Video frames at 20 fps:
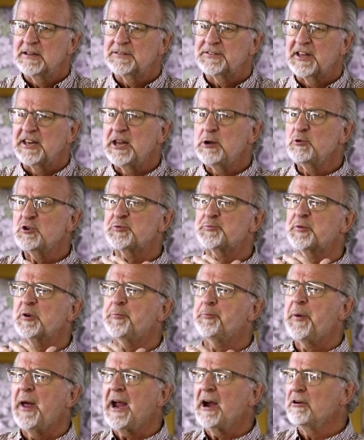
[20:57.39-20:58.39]
that he was
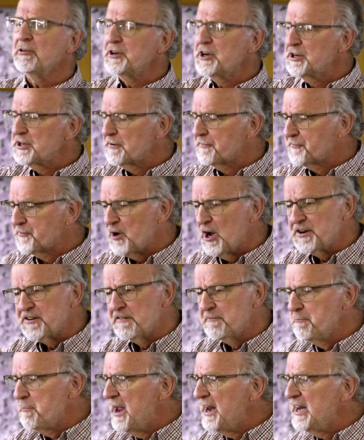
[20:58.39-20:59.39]
prepared in the front
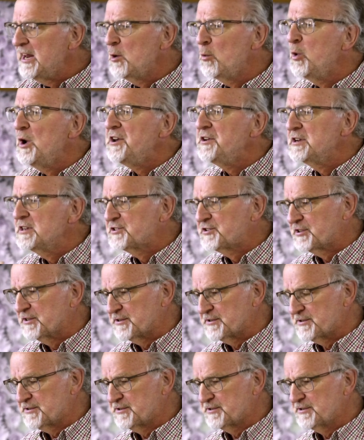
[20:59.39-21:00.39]
of many
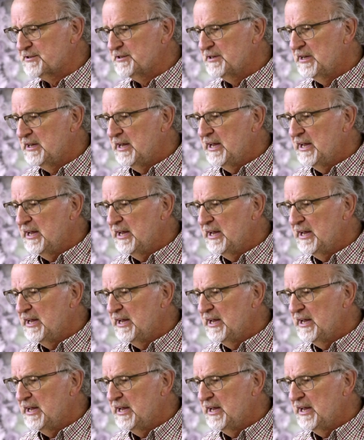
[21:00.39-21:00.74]
witnesses